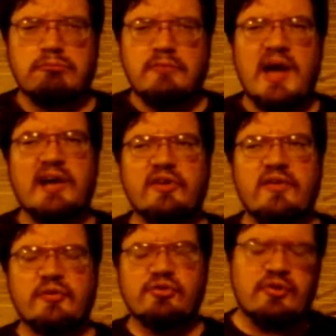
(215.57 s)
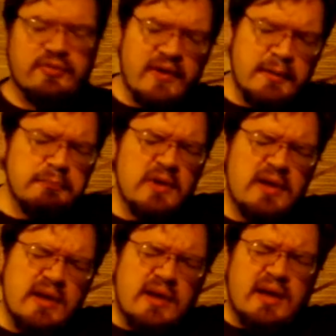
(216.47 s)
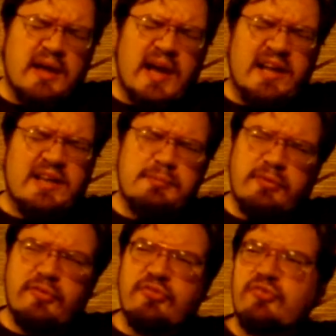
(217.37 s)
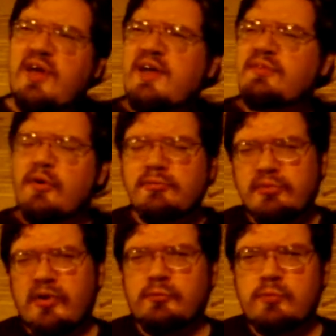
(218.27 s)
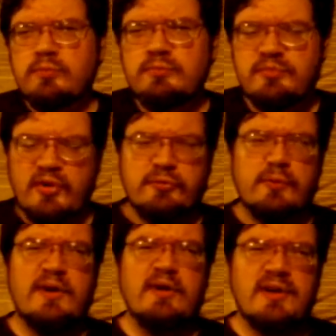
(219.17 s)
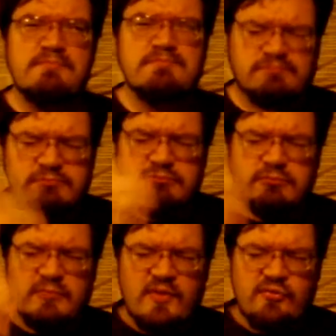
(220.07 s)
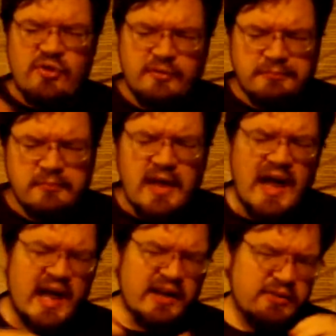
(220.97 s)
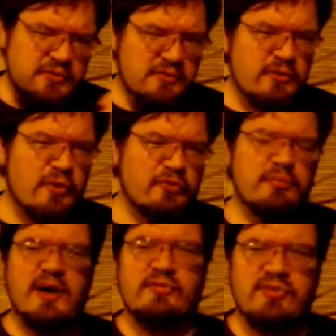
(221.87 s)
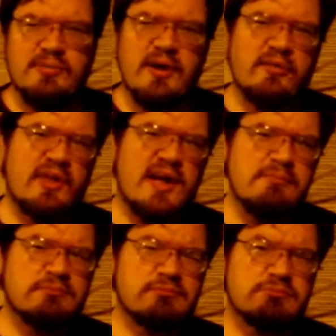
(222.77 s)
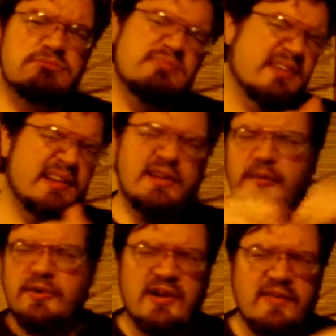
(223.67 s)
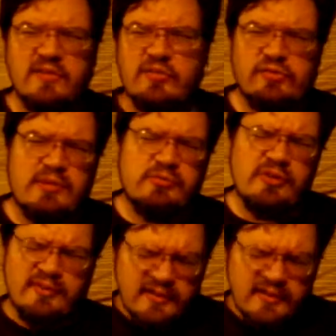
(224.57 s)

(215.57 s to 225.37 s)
Add another joke there. And he puts a long blonde wig on him, another joke, and calls him by a female name. Yeah, we can have that in the same joke.